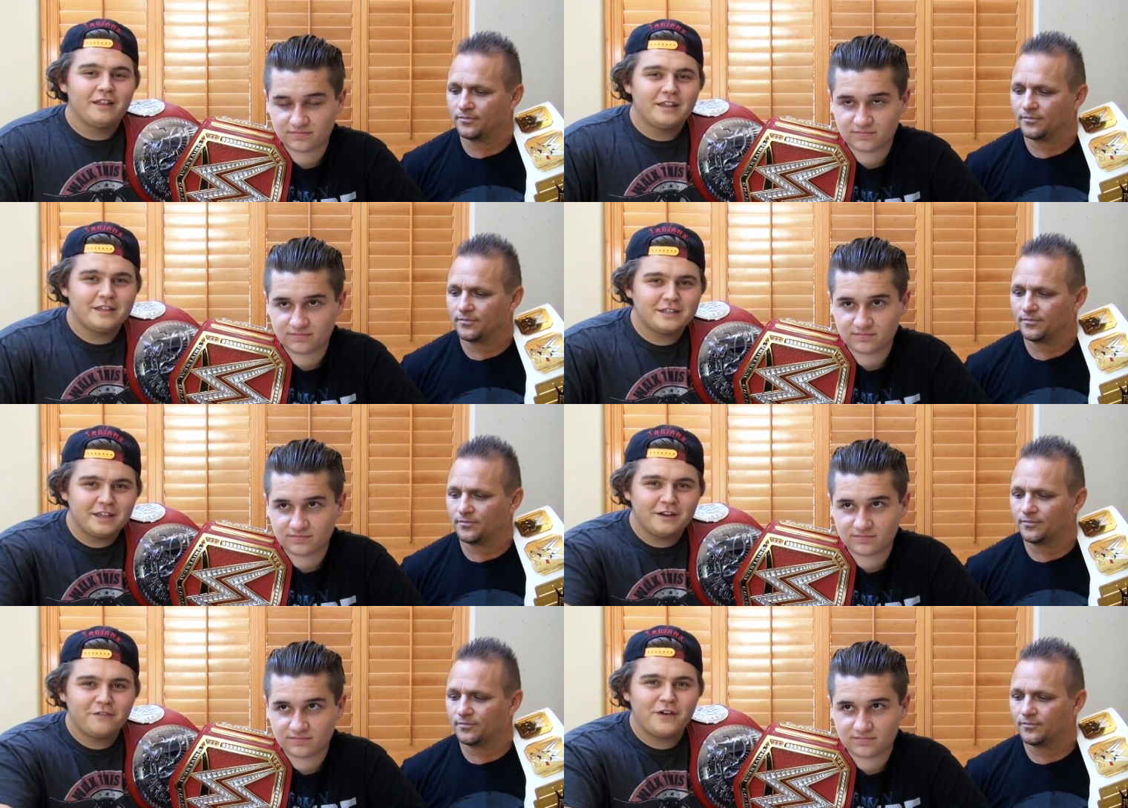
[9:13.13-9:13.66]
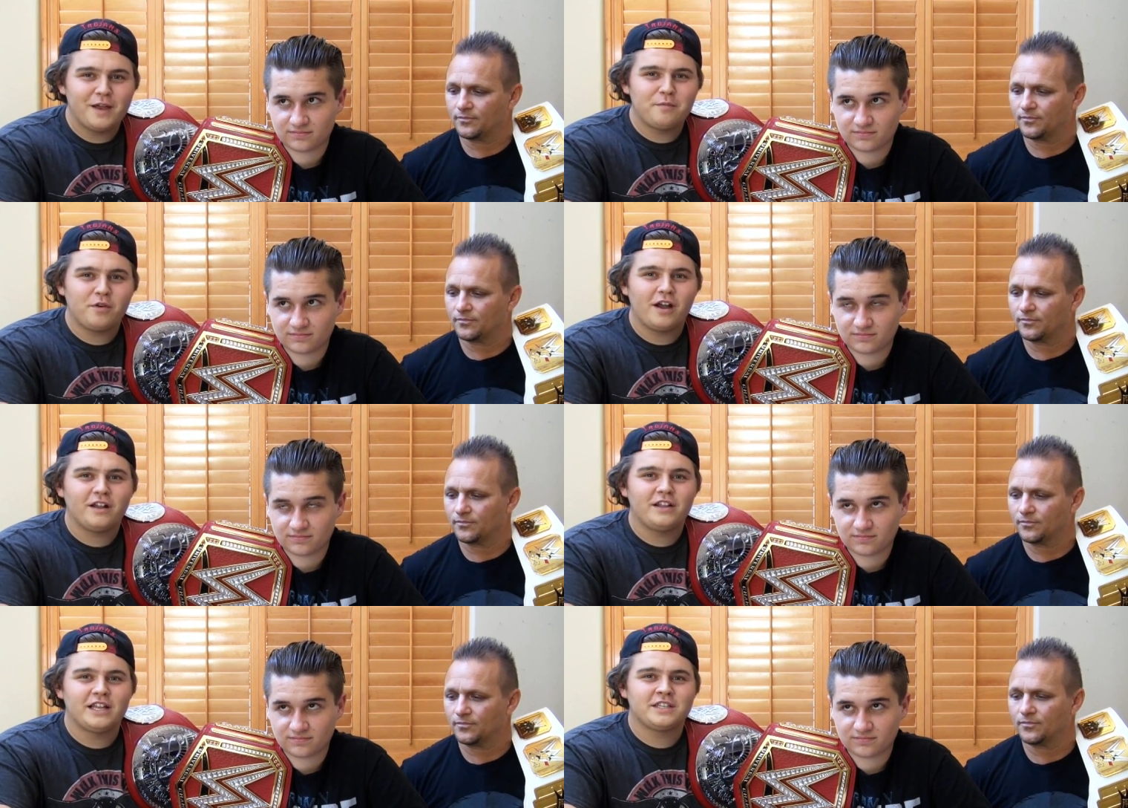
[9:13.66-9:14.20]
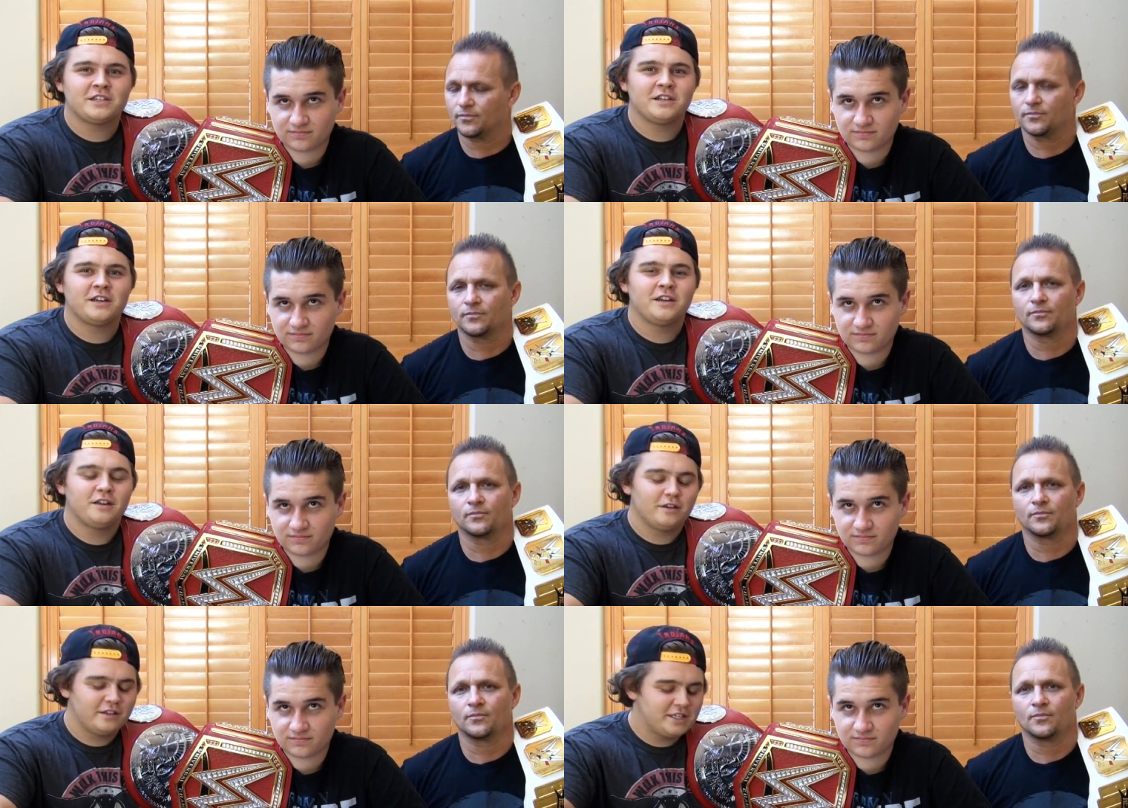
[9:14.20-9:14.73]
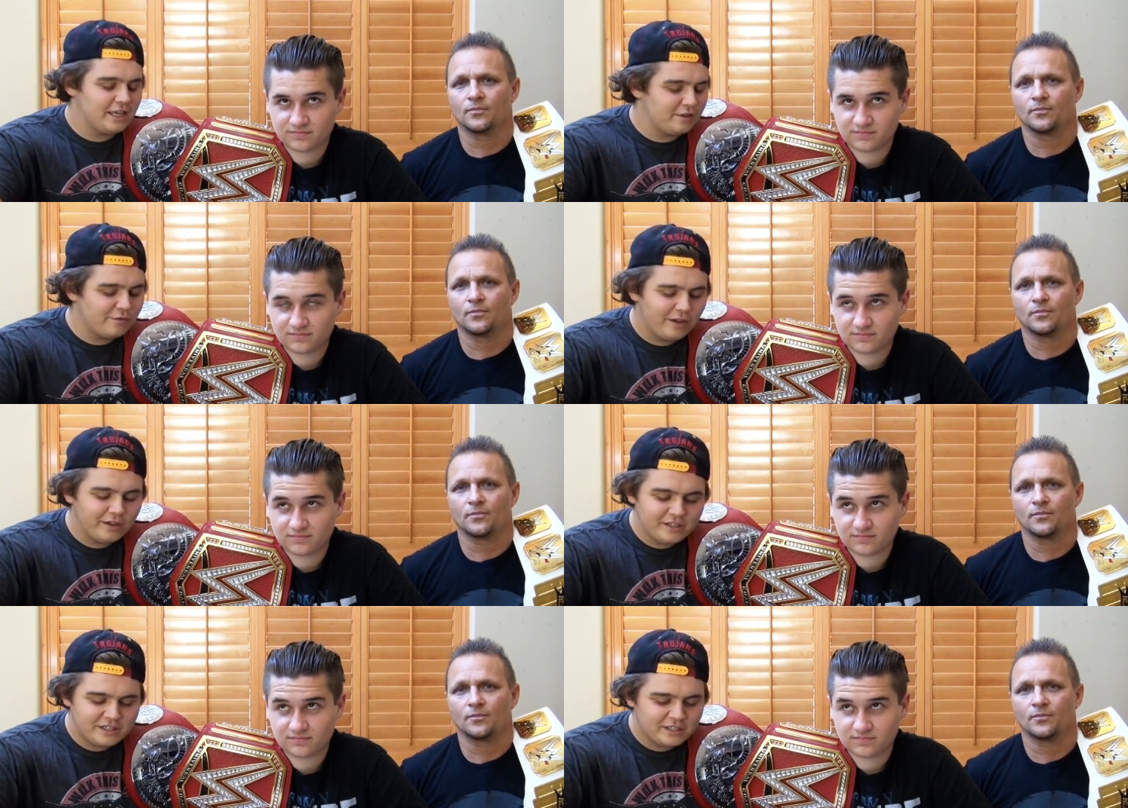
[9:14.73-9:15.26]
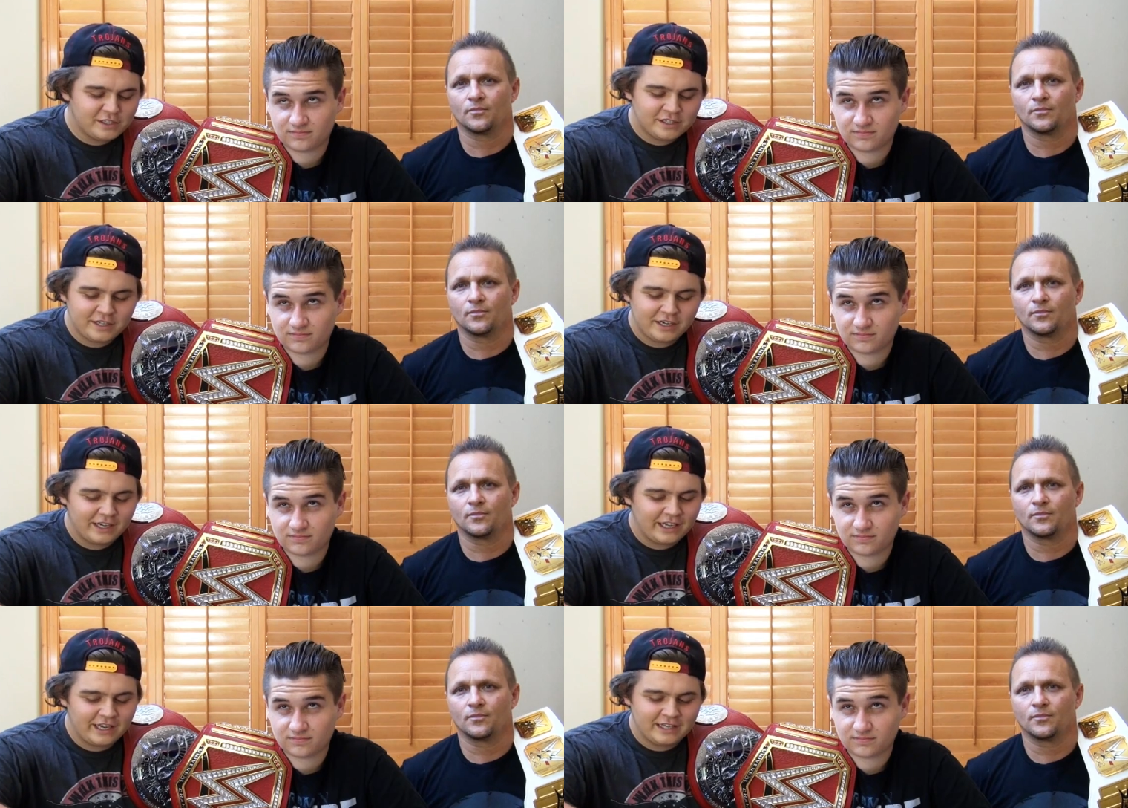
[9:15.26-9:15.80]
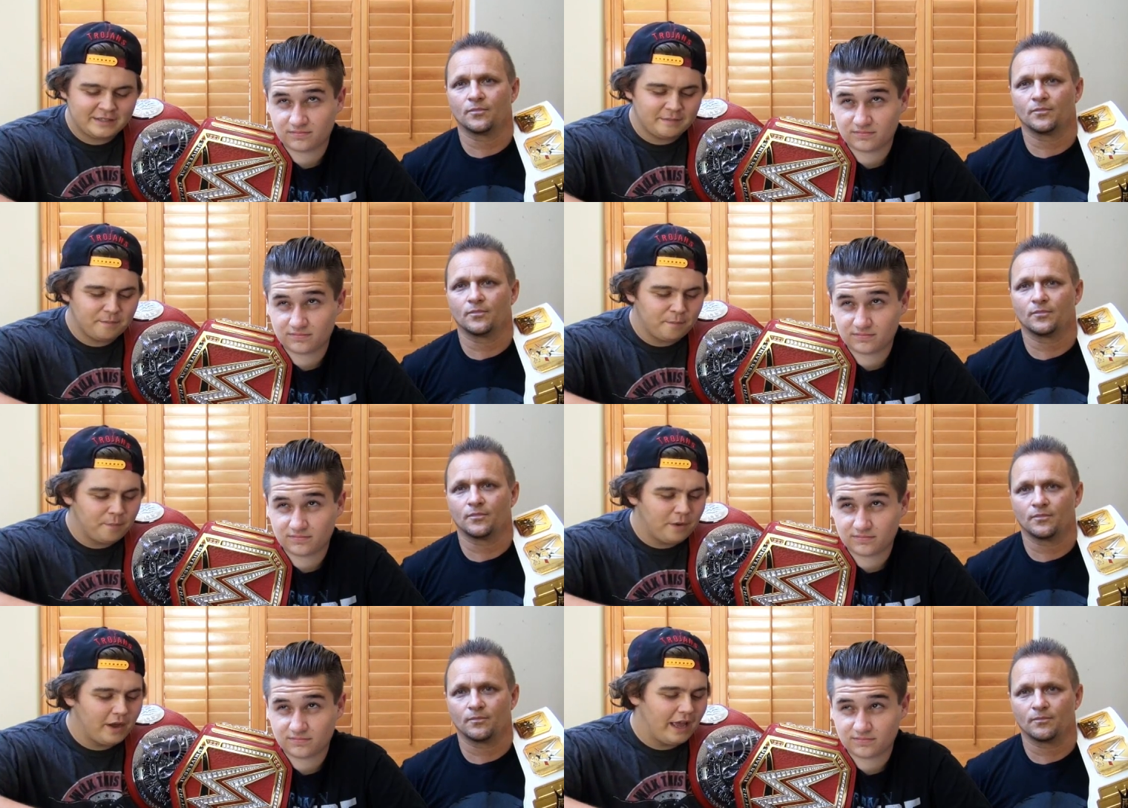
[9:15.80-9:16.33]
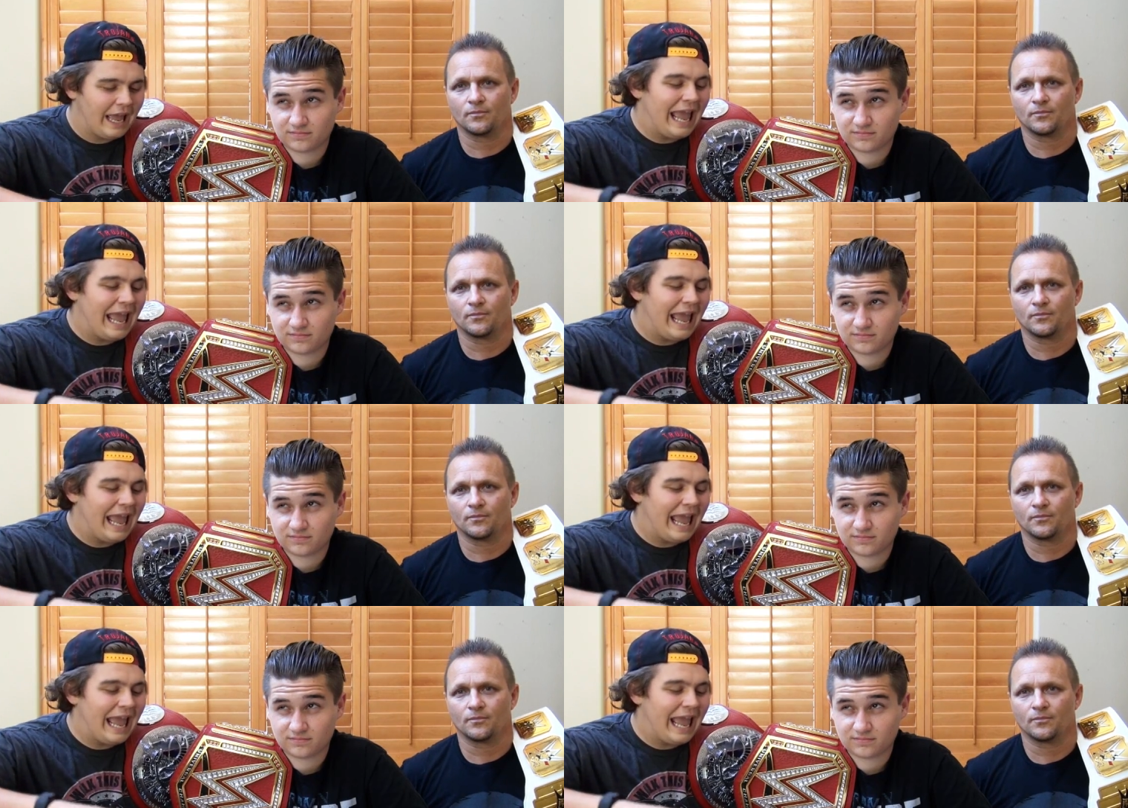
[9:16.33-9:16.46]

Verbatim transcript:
Speaker 1: He's gonna fight Brock Lesnar. Seth Rollins is just gonna get his butt